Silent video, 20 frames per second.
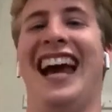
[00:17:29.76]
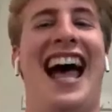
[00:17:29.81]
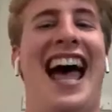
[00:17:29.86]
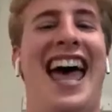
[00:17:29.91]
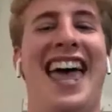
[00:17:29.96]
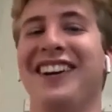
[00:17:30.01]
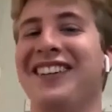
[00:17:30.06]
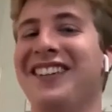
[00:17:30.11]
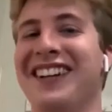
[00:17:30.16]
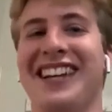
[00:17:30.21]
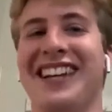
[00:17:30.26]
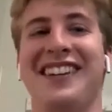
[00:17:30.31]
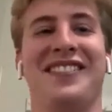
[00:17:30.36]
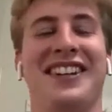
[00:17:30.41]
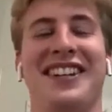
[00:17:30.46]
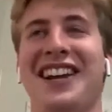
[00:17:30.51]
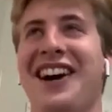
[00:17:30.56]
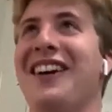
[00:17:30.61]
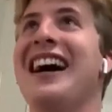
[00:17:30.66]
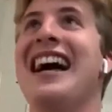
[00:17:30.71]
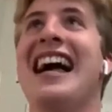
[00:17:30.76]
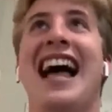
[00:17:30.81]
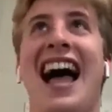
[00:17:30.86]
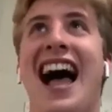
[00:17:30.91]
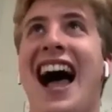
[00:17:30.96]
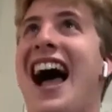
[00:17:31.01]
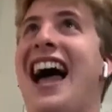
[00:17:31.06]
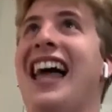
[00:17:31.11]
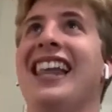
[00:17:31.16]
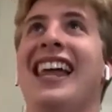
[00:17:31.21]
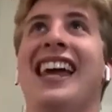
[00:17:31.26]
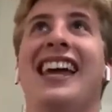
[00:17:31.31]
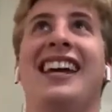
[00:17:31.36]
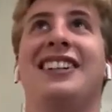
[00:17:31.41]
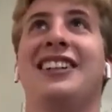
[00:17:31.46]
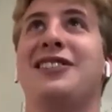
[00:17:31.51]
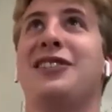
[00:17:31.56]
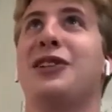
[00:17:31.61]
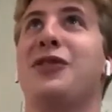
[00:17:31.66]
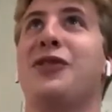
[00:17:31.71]
I don't even know. I like the
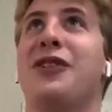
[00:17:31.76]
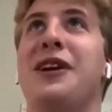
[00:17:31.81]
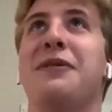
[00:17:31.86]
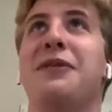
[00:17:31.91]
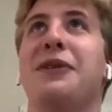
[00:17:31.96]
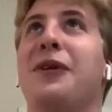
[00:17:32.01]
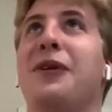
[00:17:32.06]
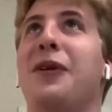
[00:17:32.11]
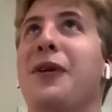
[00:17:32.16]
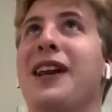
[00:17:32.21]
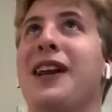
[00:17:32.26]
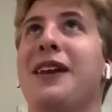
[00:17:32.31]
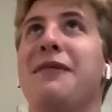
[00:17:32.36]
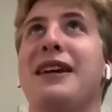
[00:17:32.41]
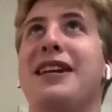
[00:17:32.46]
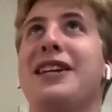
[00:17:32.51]
screen recorded me